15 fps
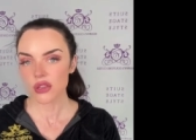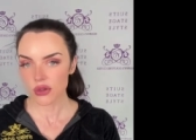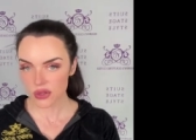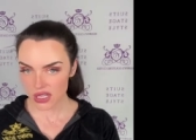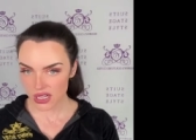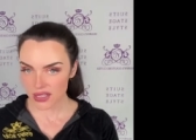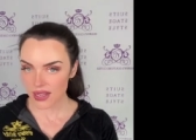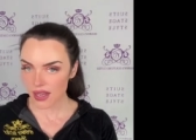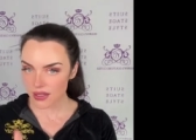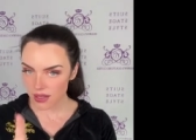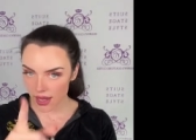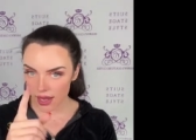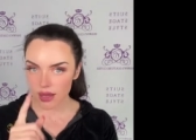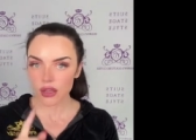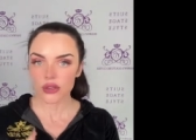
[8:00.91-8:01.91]
Those details
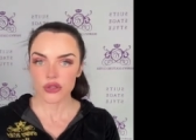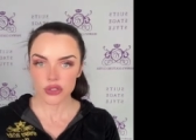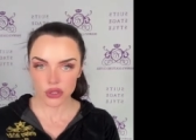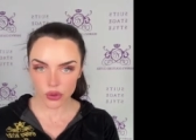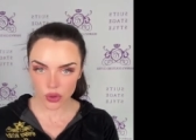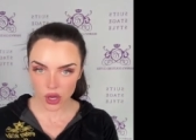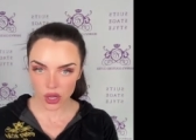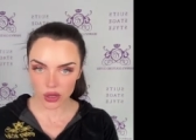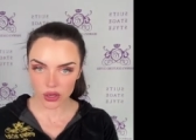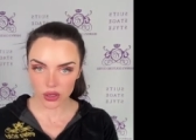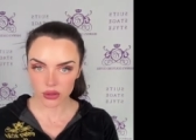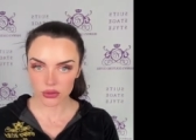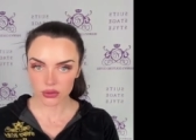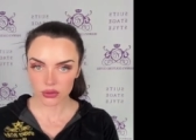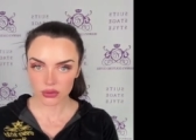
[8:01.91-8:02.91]
like suit
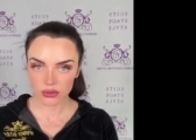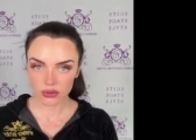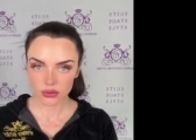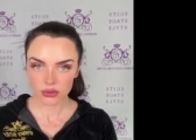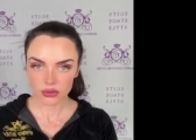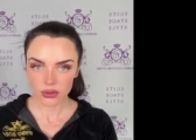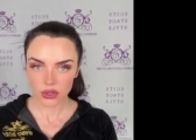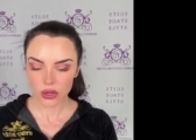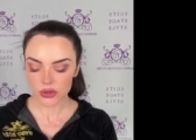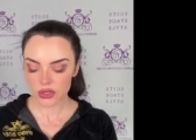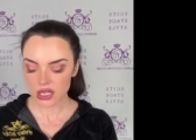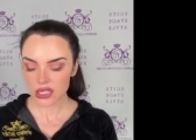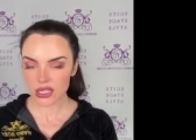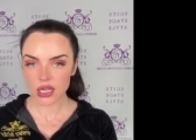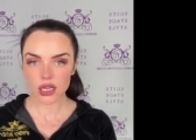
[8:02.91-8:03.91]
color, those
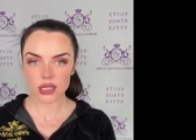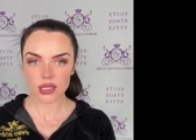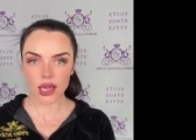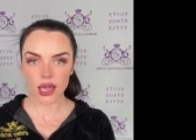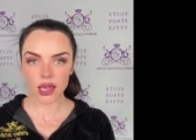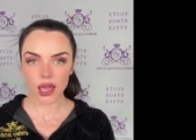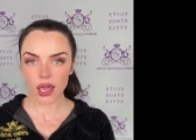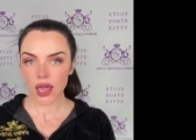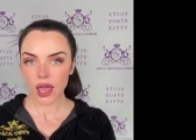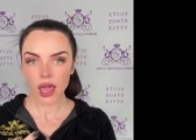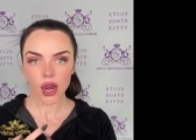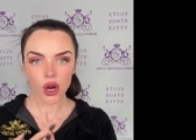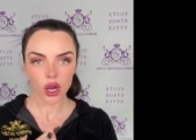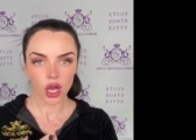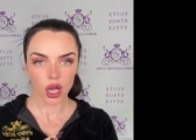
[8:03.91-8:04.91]
details like
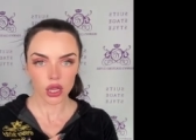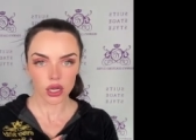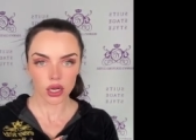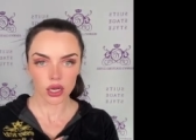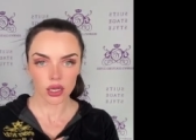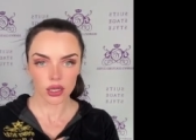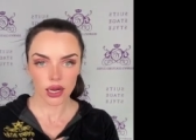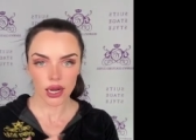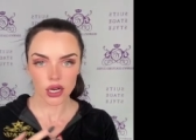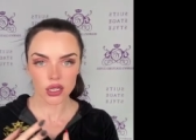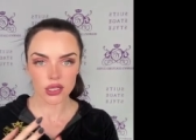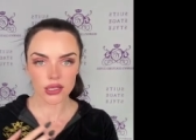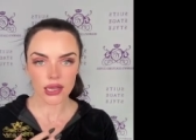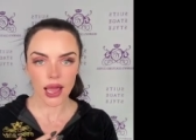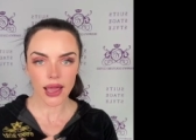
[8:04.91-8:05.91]
hair color,
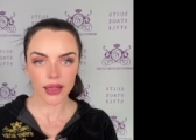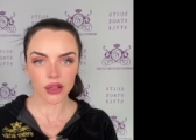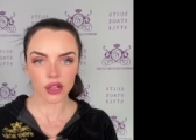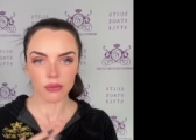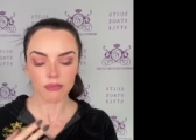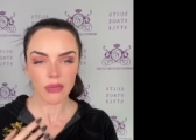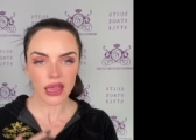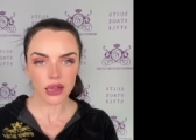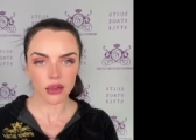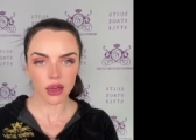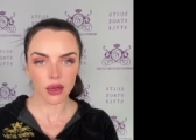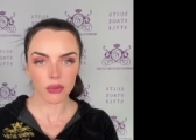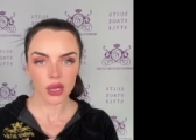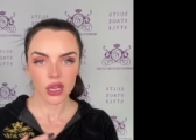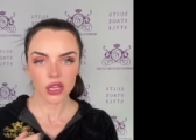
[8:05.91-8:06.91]
hairstyle,
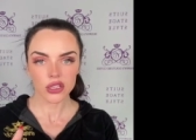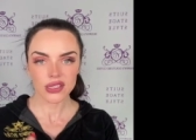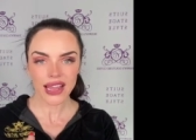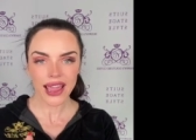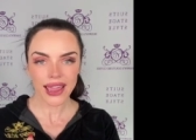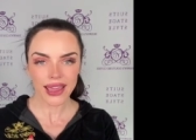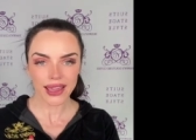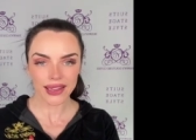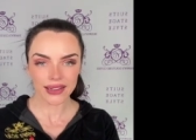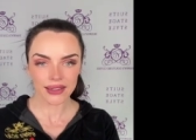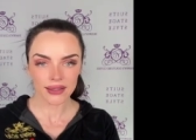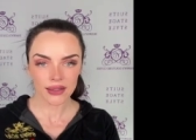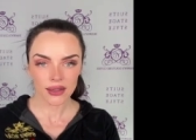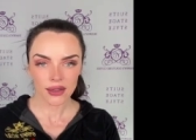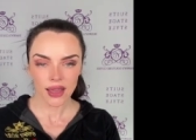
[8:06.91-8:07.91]
makeup, tan.